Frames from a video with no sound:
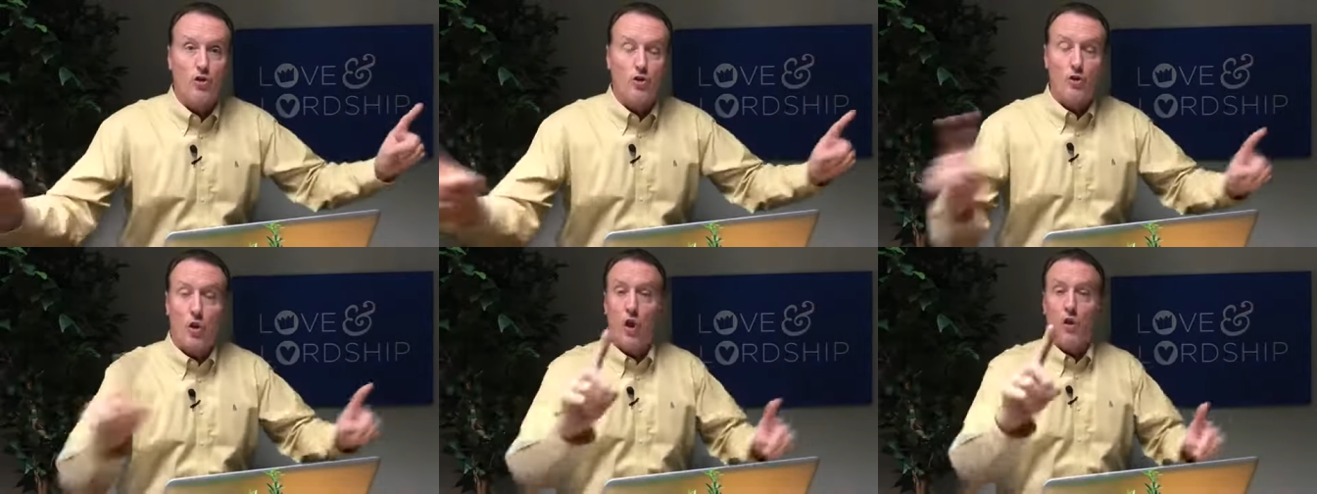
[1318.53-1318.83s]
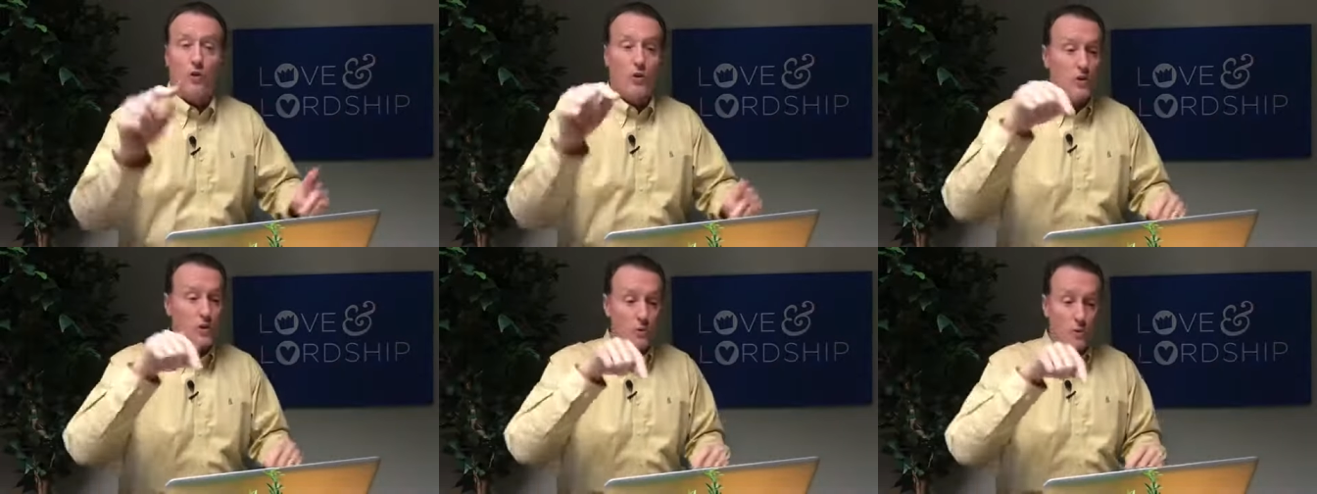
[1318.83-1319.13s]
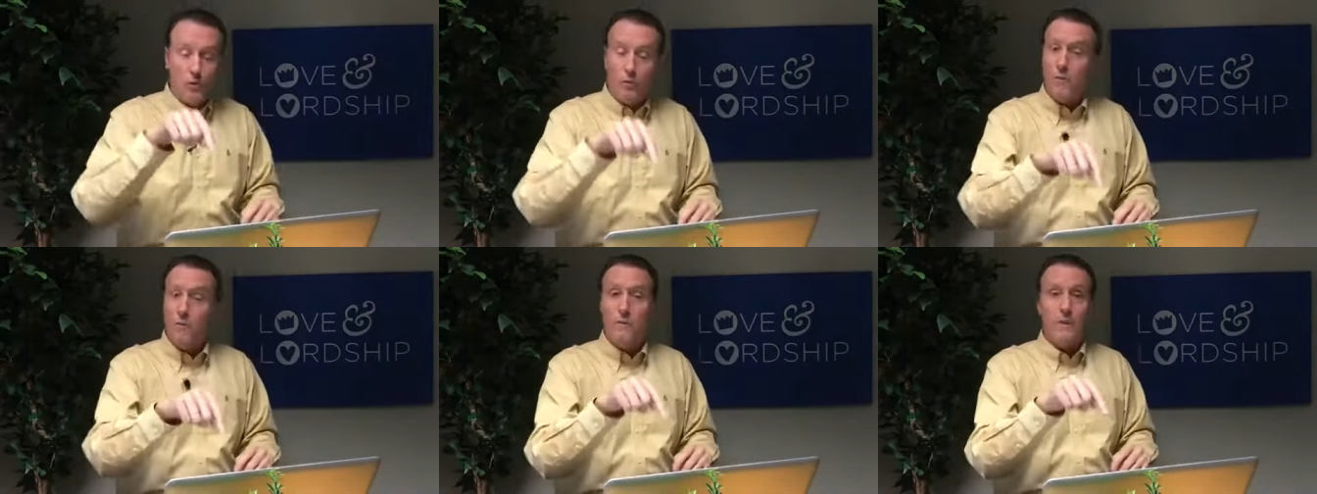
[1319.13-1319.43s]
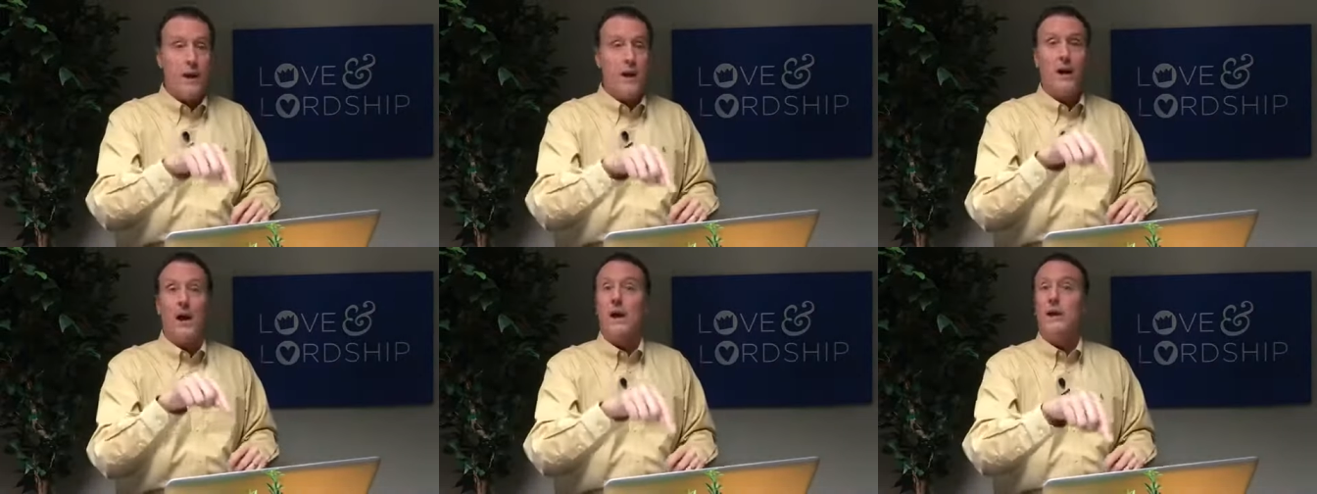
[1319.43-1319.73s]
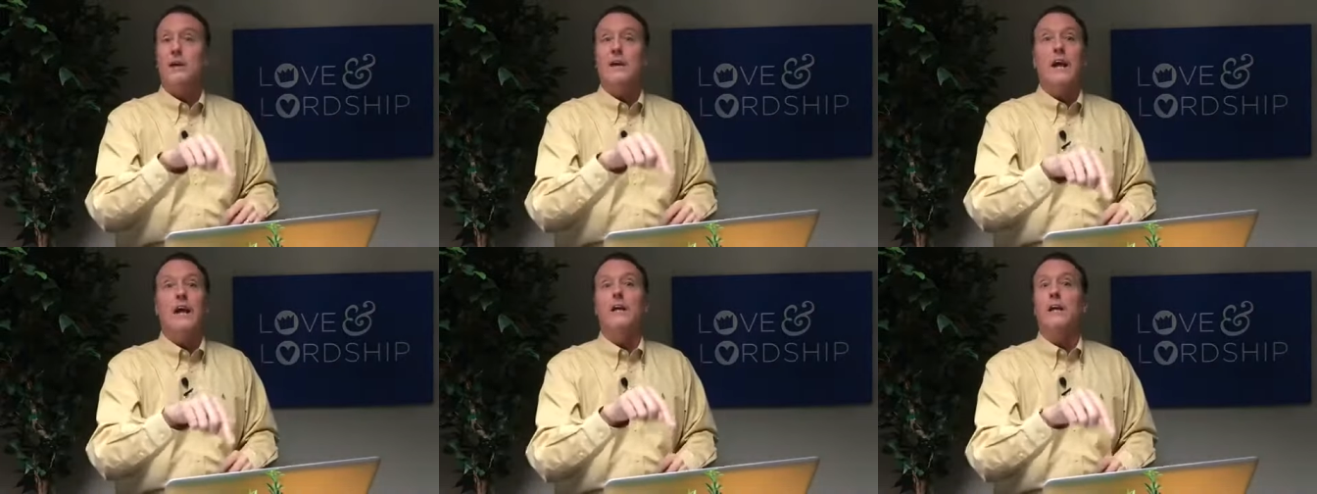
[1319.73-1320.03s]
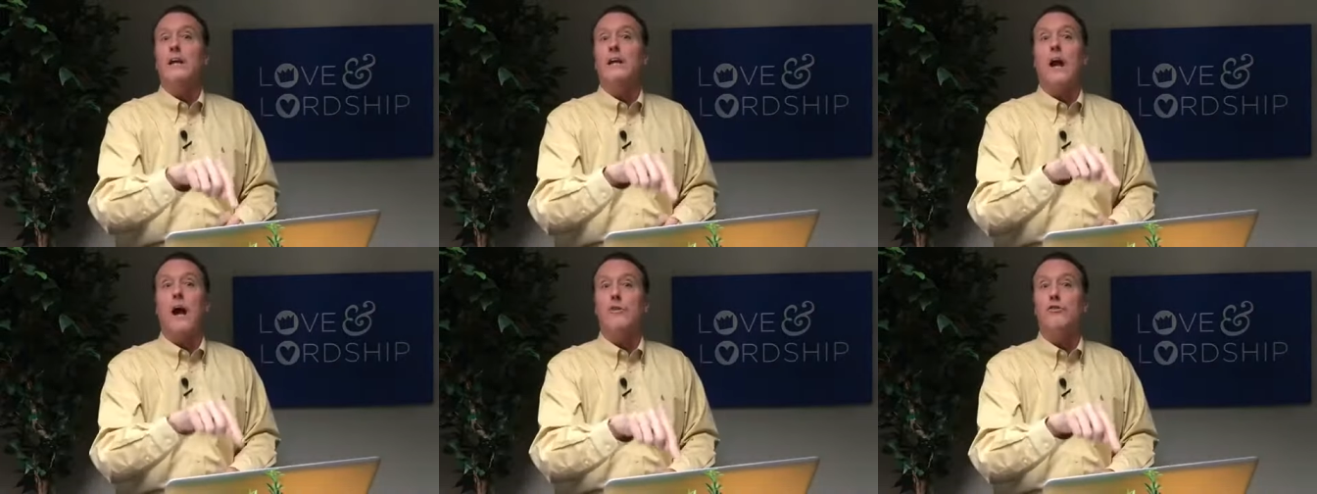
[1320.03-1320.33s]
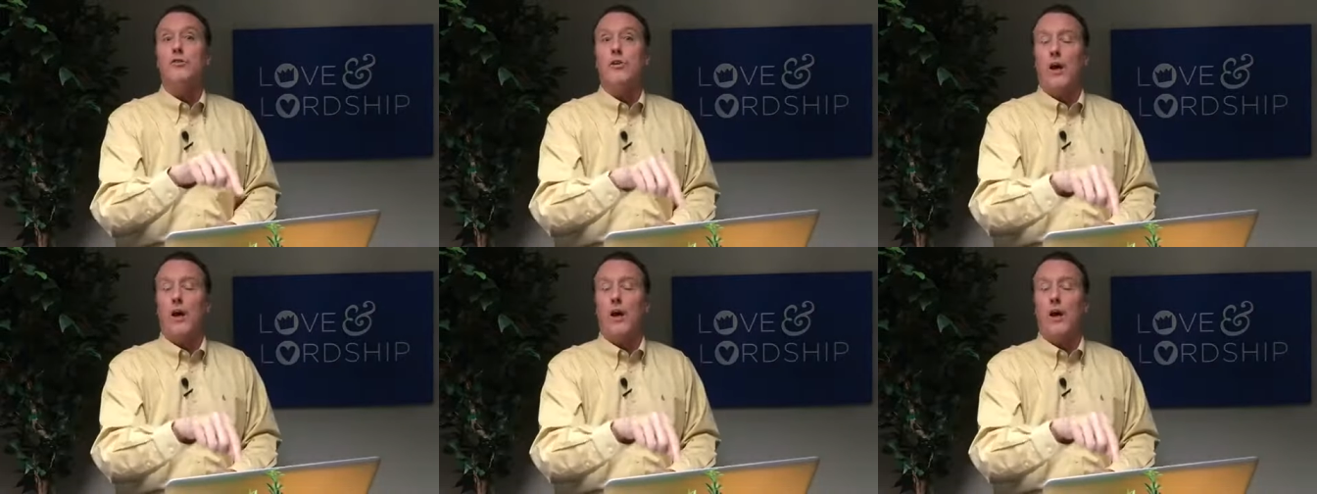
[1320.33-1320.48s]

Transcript: stronger, again, in God's